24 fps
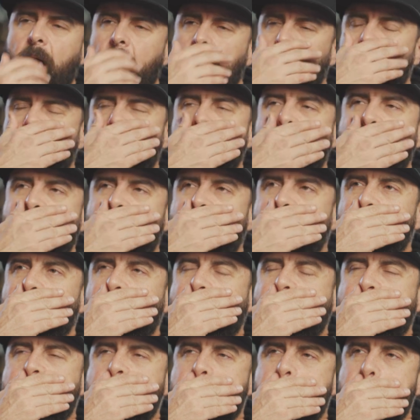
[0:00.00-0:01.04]
i don't
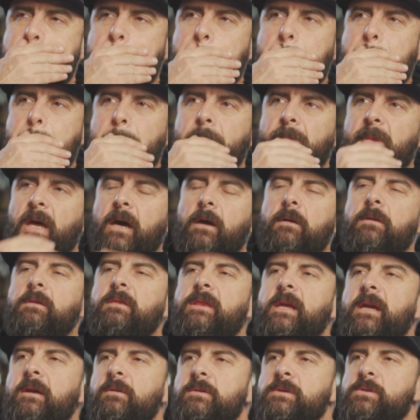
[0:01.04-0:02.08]
think I
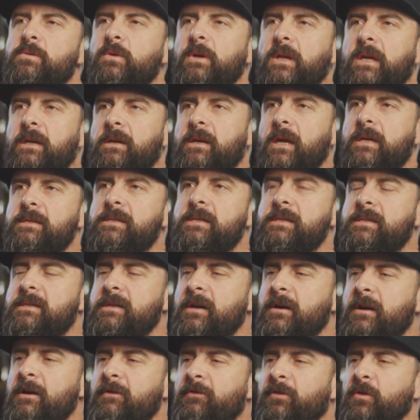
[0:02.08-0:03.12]
don't think it was really
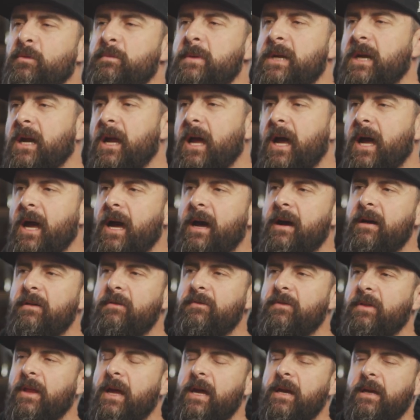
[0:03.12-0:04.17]
necessary for me to
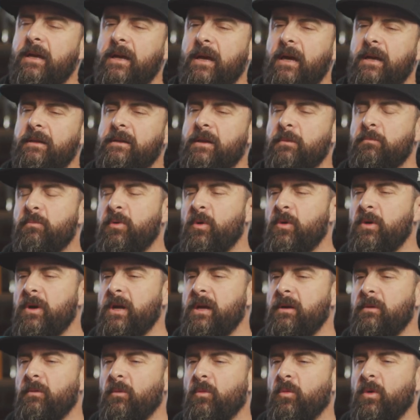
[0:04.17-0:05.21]
have like at the
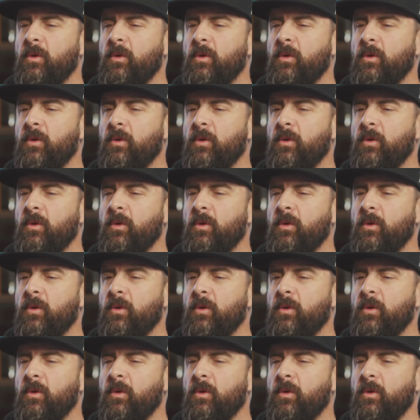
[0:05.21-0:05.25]
point